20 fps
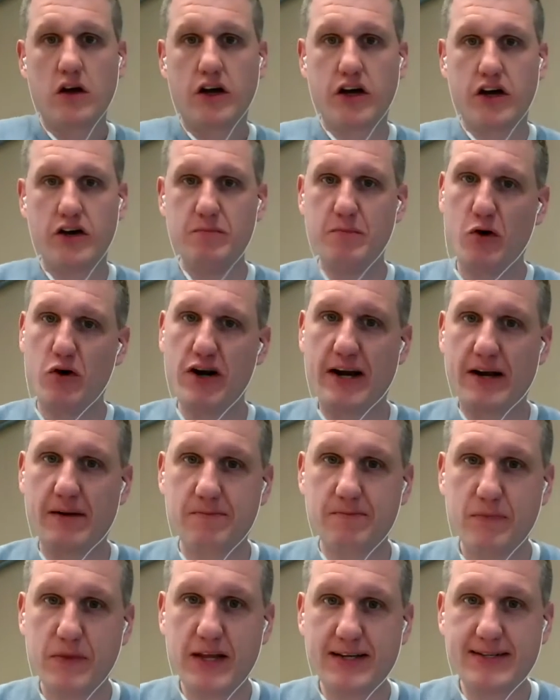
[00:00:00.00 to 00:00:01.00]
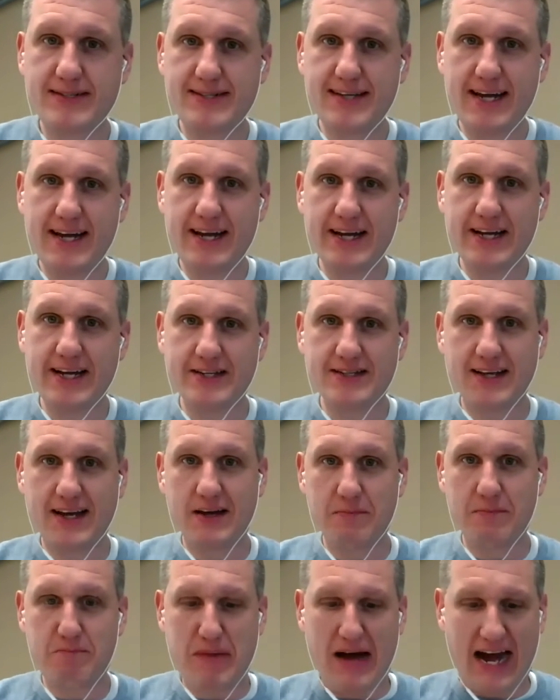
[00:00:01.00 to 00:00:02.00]
Good morning. This is
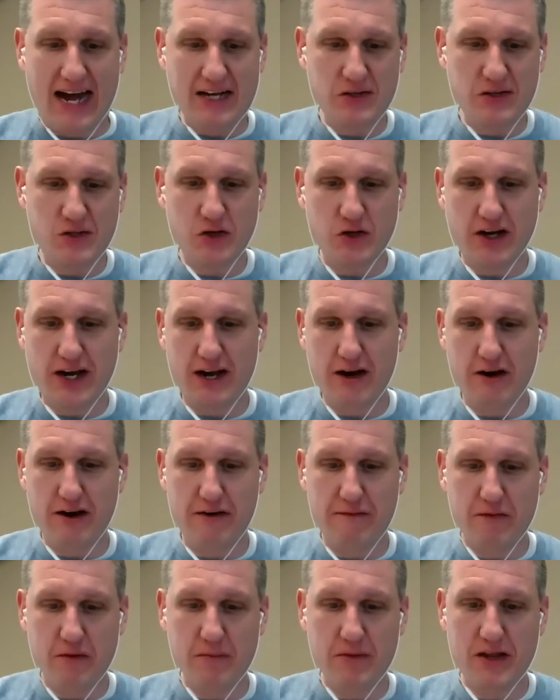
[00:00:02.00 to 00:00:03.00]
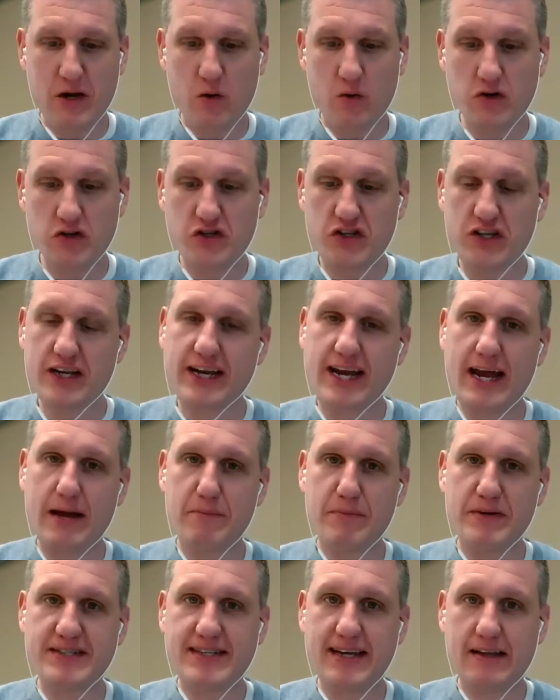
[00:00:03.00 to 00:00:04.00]
Pastor Garry from the Orange City
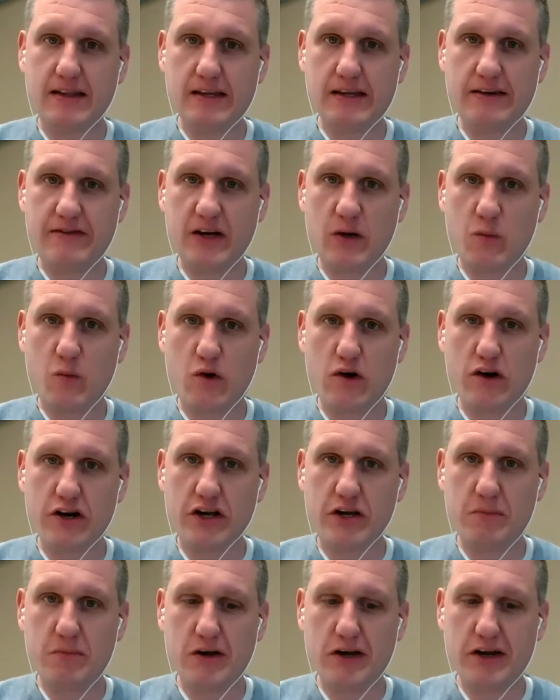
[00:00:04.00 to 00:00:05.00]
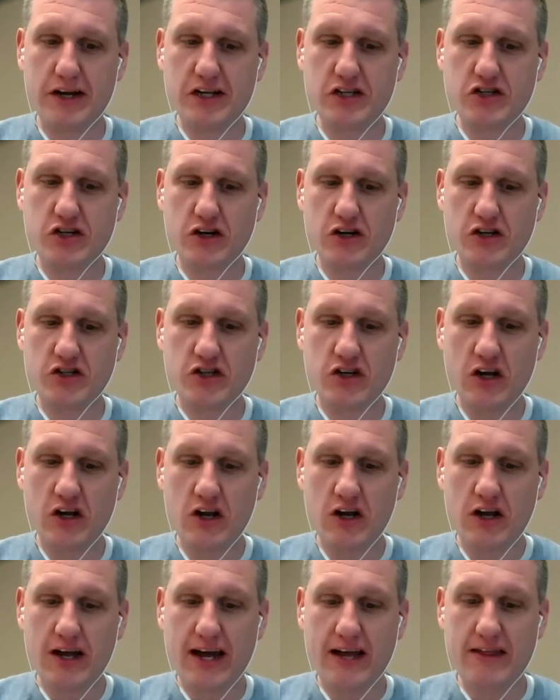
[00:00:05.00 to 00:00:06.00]
campus at Living Water Community Church.
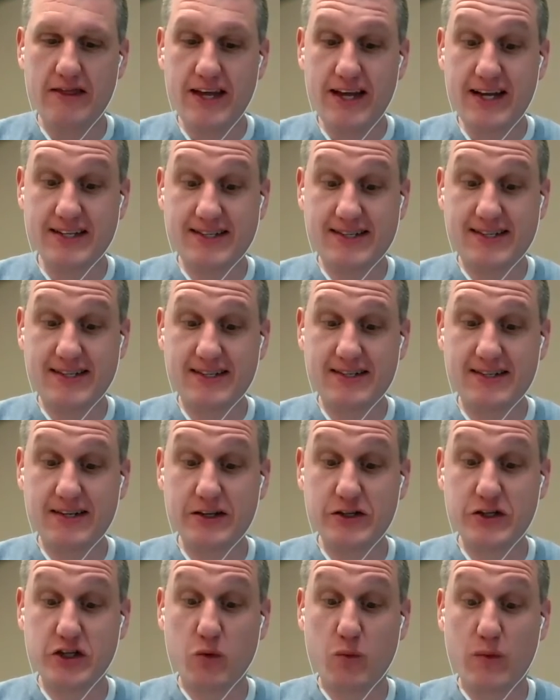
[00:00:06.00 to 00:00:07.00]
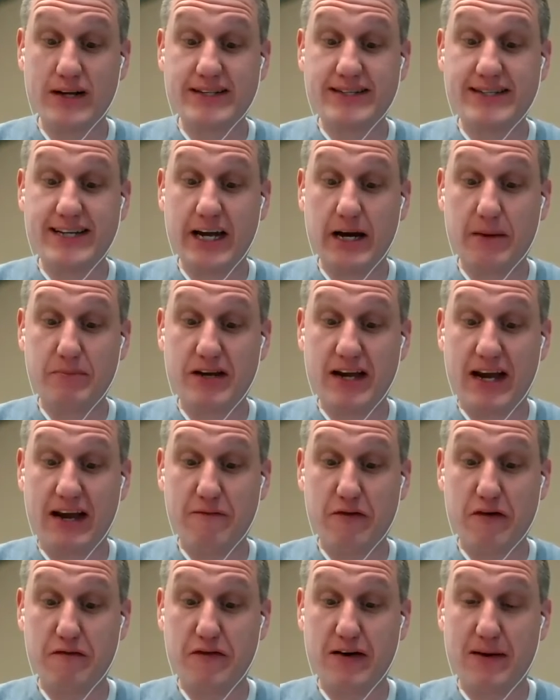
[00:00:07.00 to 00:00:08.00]
And this is your Wednesday
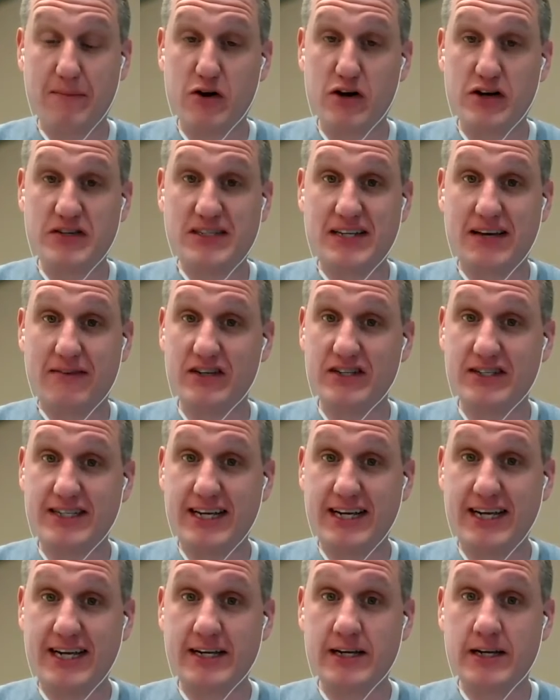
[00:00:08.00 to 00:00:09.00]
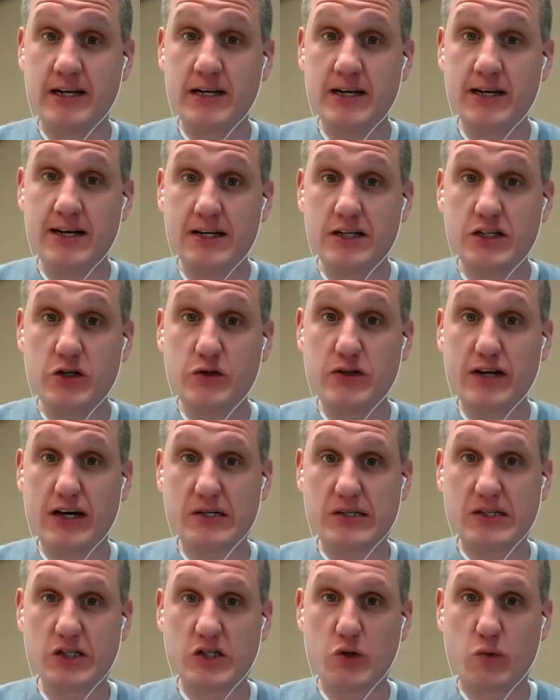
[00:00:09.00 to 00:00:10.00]
update for February 17,
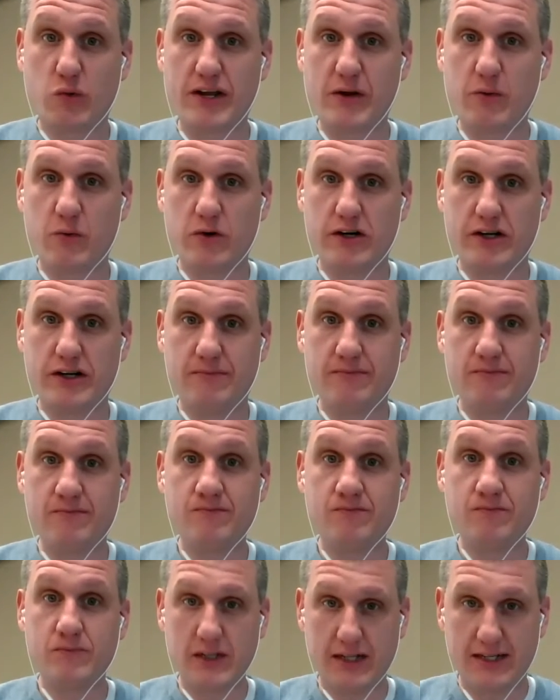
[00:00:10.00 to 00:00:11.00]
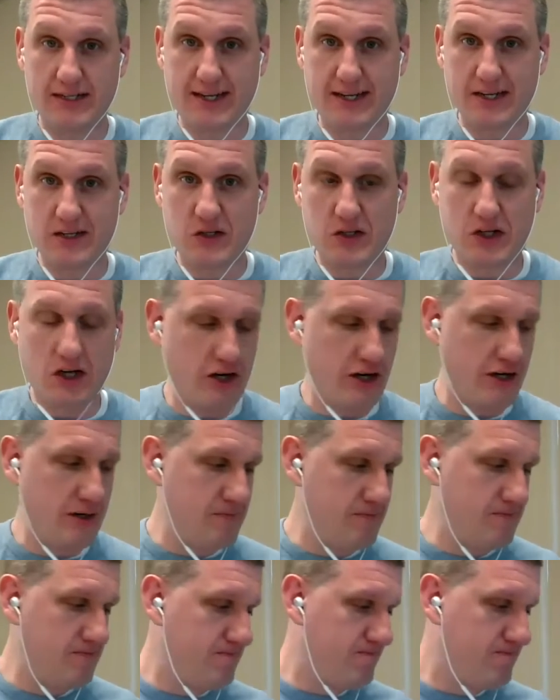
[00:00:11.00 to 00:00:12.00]
2021. Let's get started.